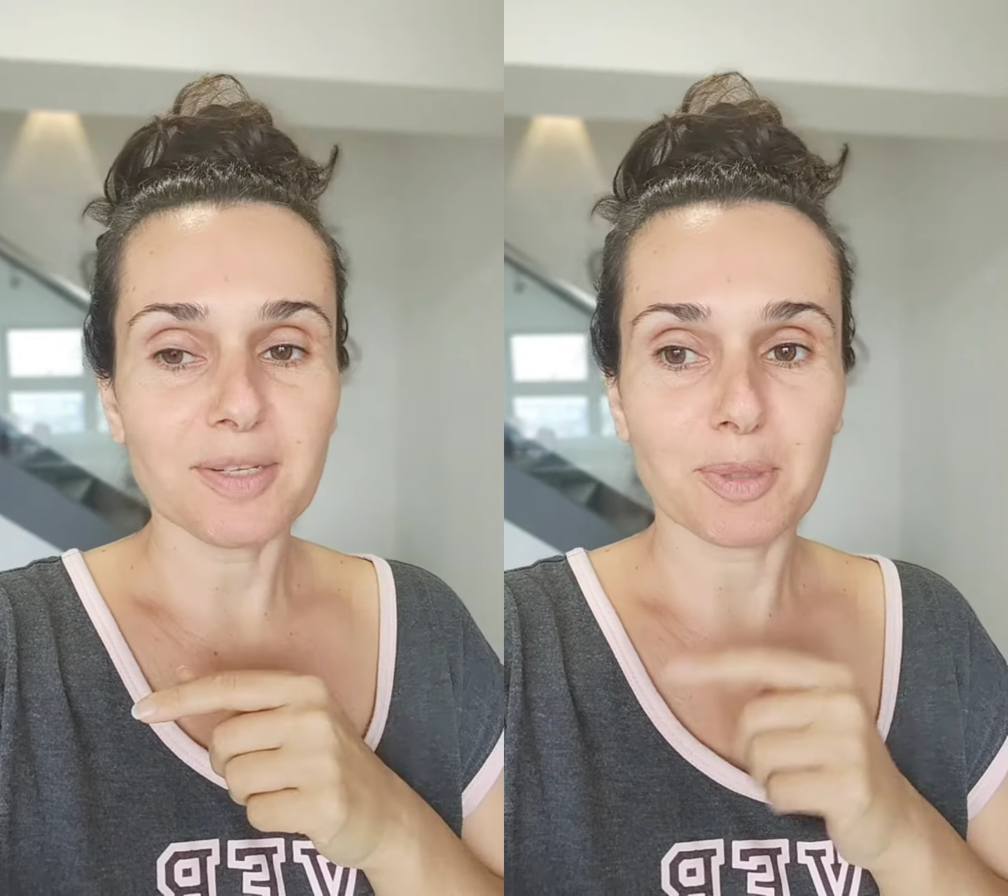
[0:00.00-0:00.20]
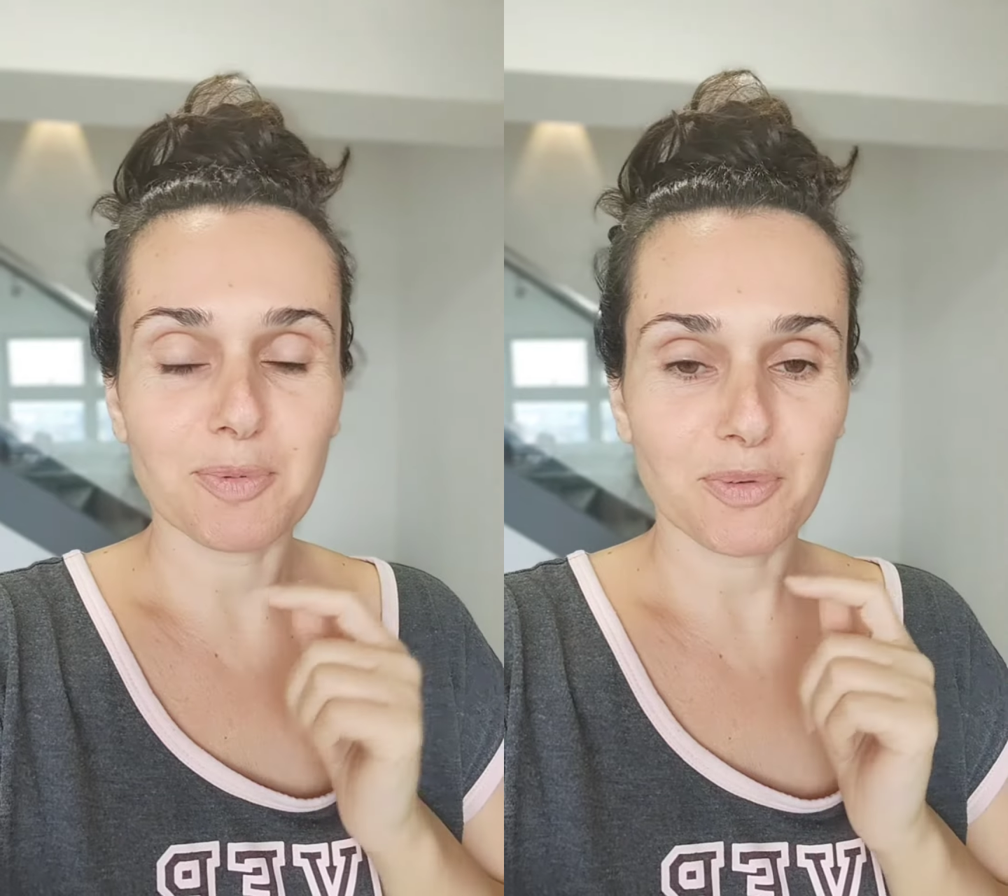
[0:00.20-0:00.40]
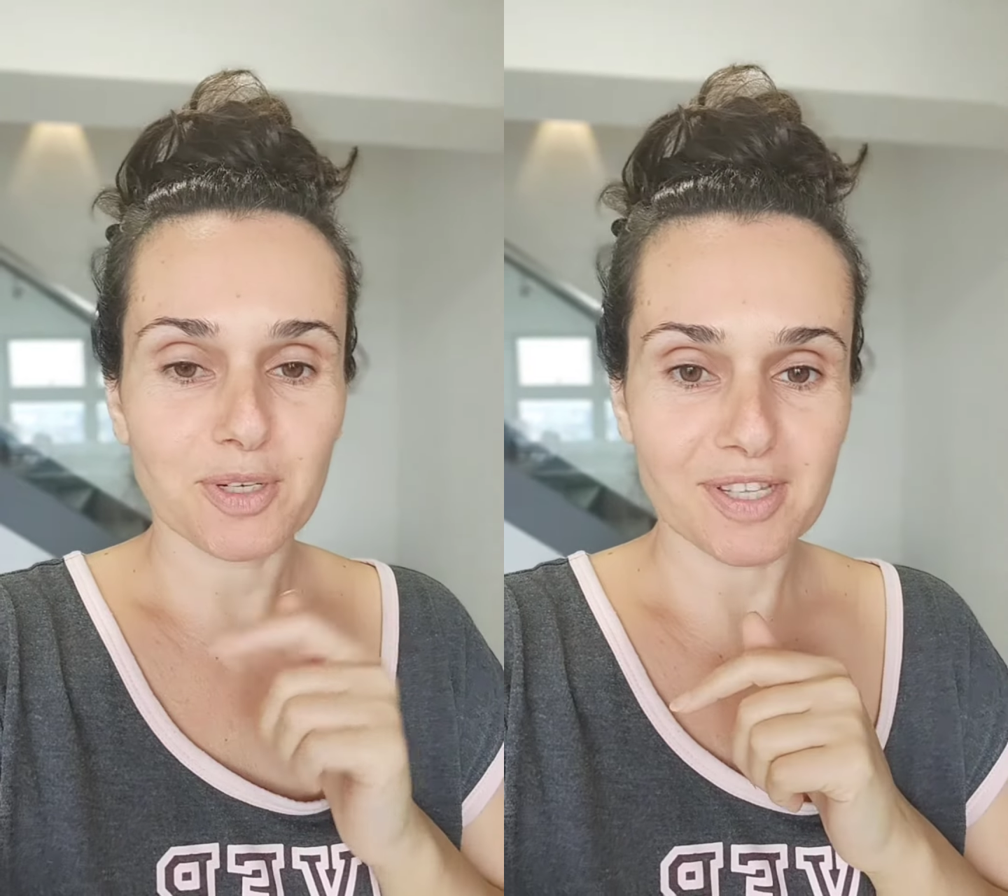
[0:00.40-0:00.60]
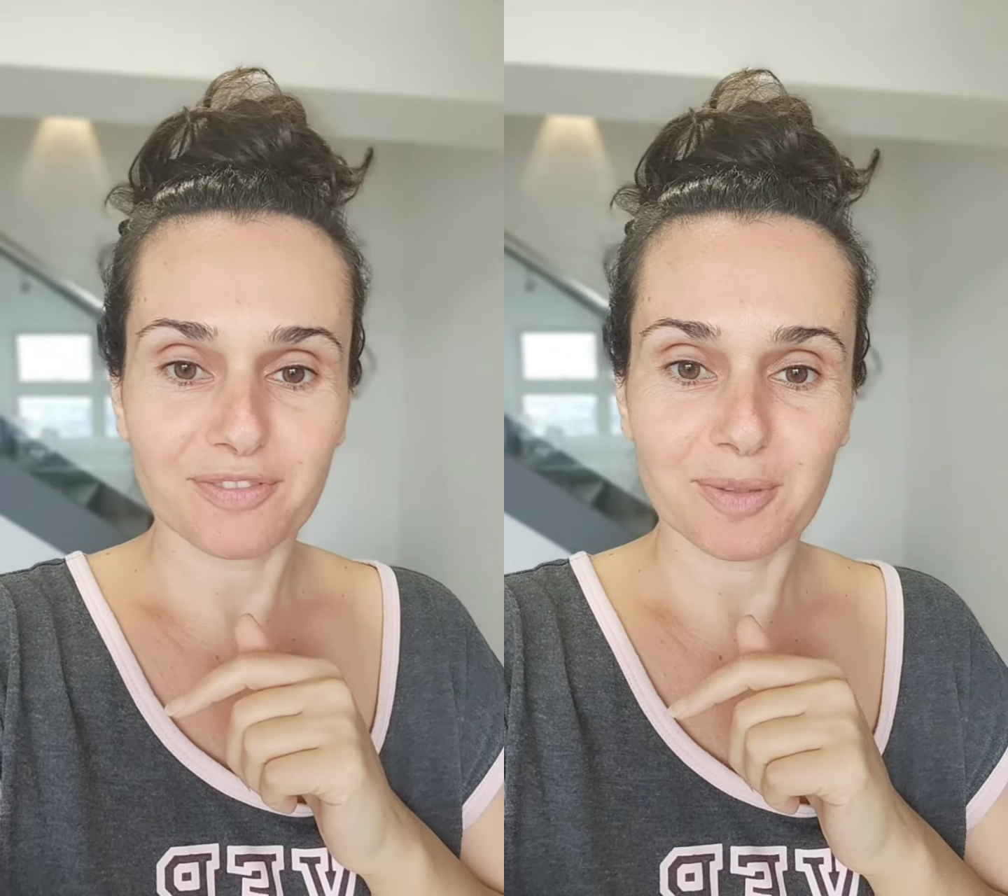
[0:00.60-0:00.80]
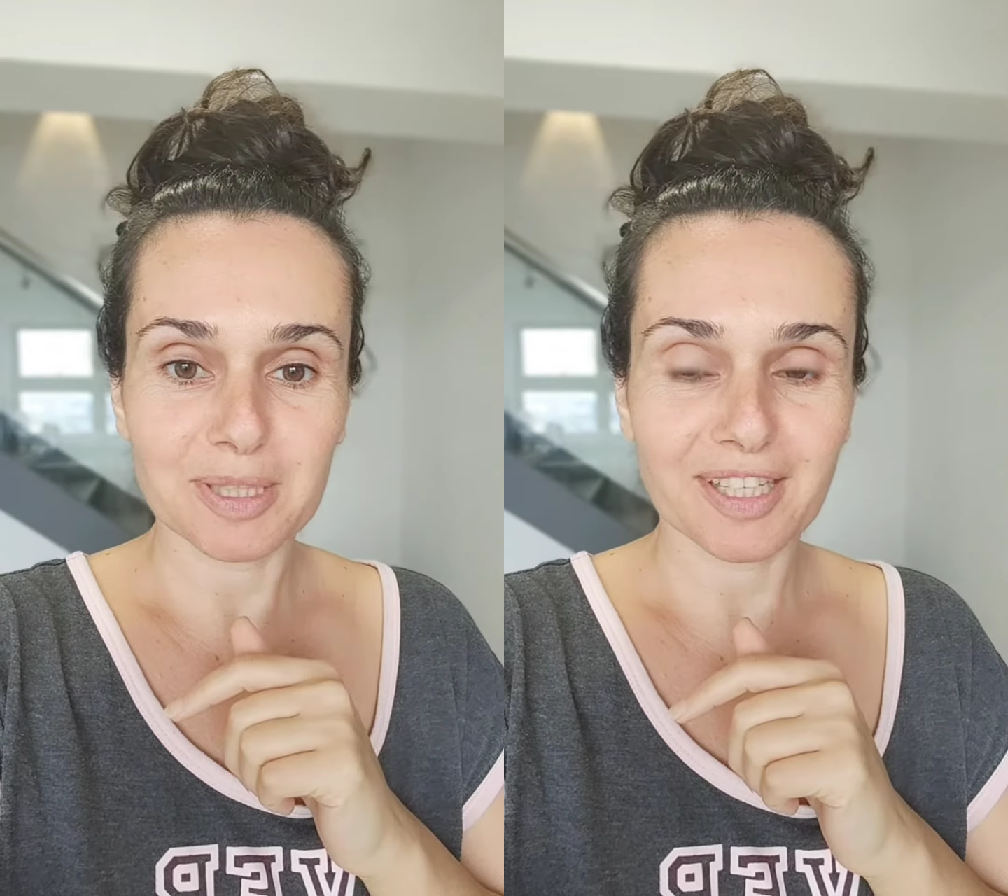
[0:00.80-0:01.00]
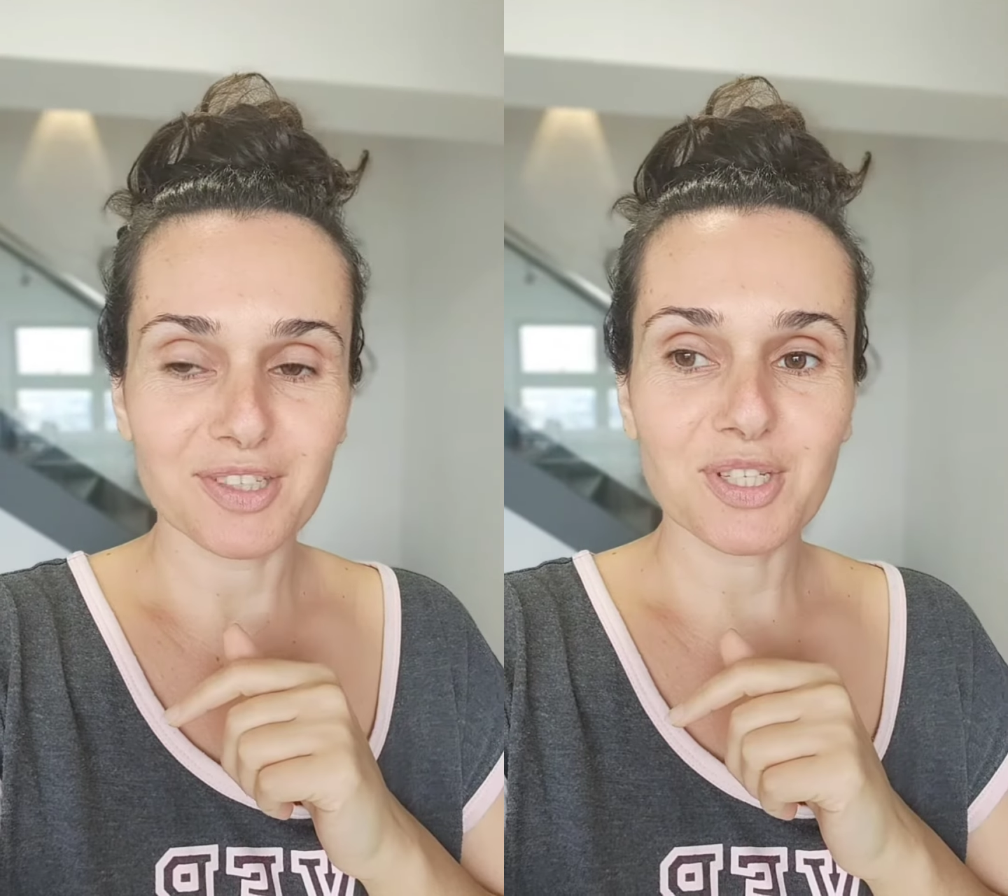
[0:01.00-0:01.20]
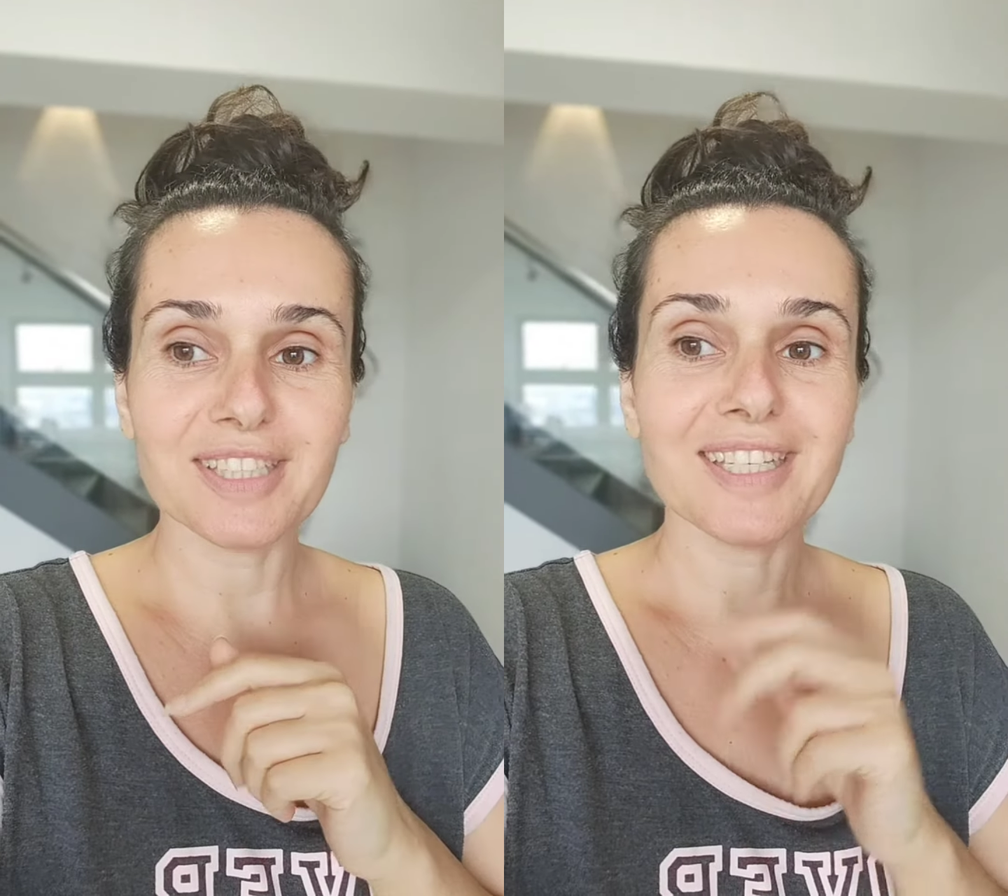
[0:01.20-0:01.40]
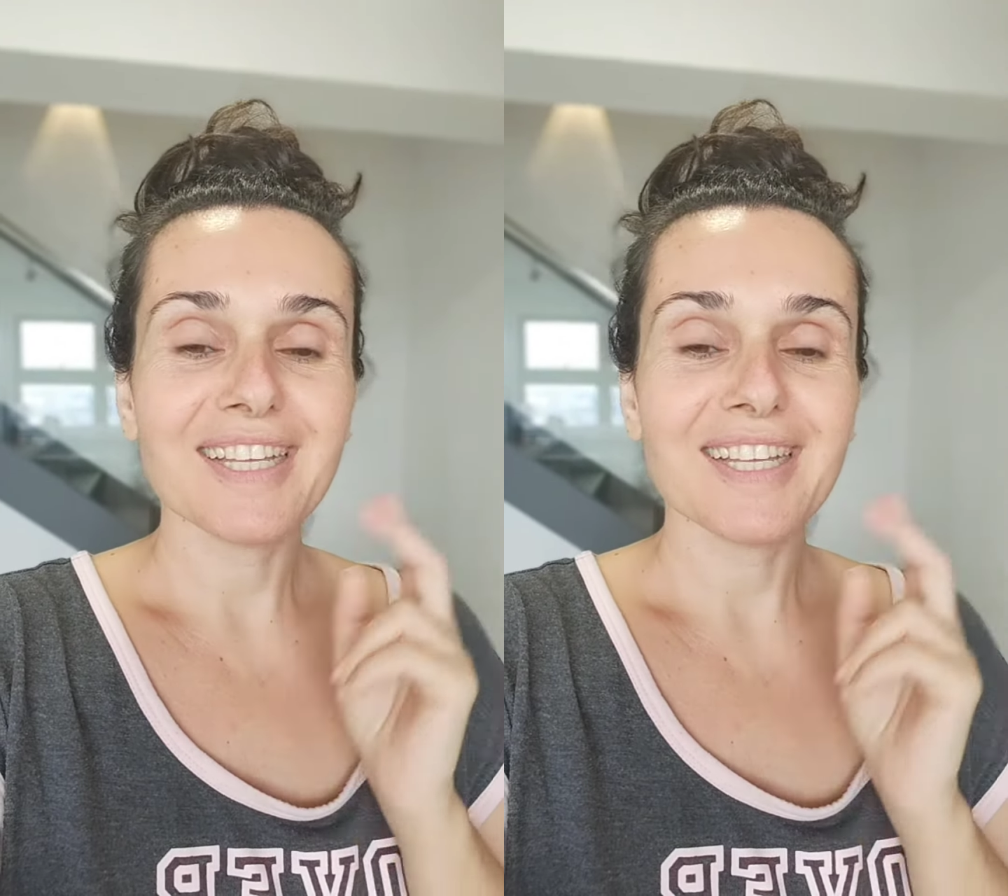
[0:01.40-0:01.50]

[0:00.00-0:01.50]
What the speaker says: but before I start filming the kitchen,